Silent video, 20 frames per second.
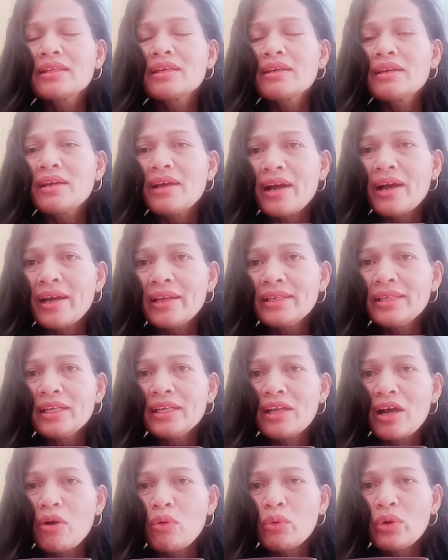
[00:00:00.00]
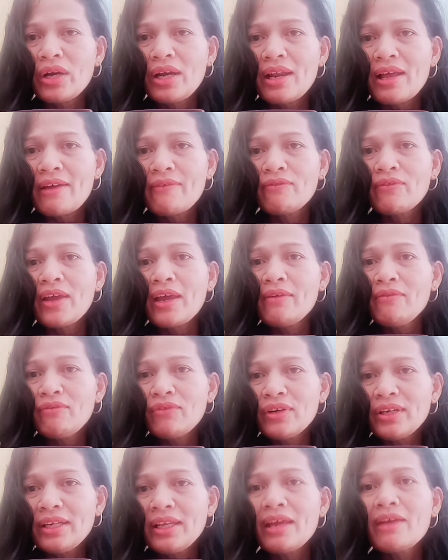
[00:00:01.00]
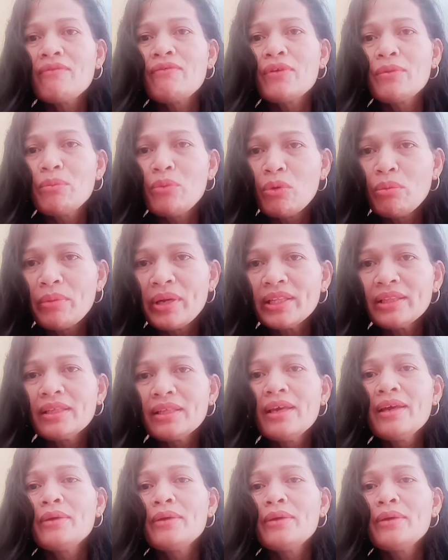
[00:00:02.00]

God in our life. Every day, every moment,